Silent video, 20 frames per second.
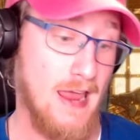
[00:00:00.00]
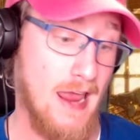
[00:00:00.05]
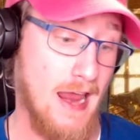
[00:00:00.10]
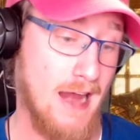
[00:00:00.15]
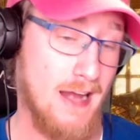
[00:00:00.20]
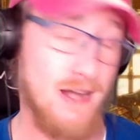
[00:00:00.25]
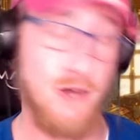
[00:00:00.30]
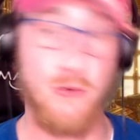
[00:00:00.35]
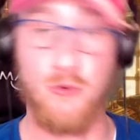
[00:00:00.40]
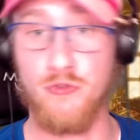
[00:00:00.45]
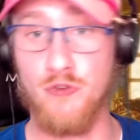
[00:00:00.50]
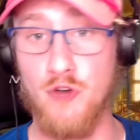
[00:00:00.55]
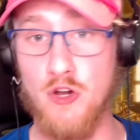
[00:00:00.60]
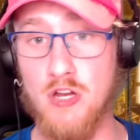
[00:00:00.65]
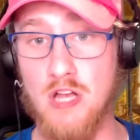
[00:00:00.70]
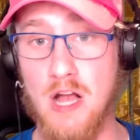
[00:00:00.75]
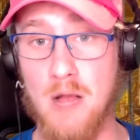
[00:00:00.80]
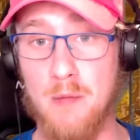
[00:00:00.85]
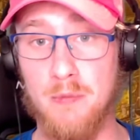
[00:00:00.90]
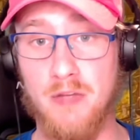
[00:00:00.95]
and it was very
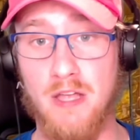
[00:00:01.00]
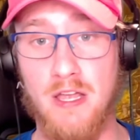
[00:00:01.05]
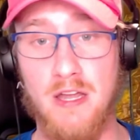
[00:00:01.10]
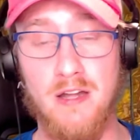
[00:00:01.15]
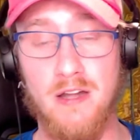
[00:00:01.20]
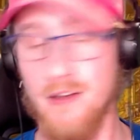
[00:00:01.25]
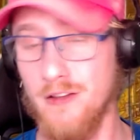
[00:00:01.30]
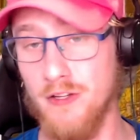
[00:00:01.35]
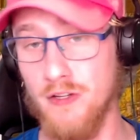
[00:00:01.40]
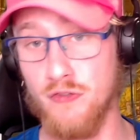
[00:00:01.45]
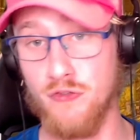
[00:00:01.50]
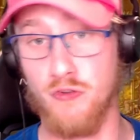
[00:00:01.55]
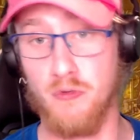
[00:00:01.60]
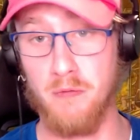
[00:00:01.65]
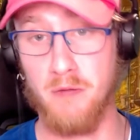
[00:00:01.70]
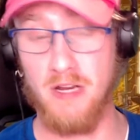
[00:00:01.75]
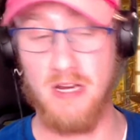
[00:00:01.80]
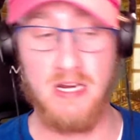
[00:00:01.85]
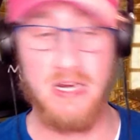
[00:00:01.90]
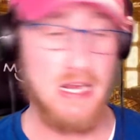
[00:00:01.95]
complicated, at least for
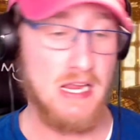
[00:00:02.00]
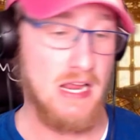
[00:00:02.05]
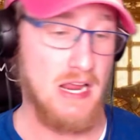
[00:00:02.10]
me.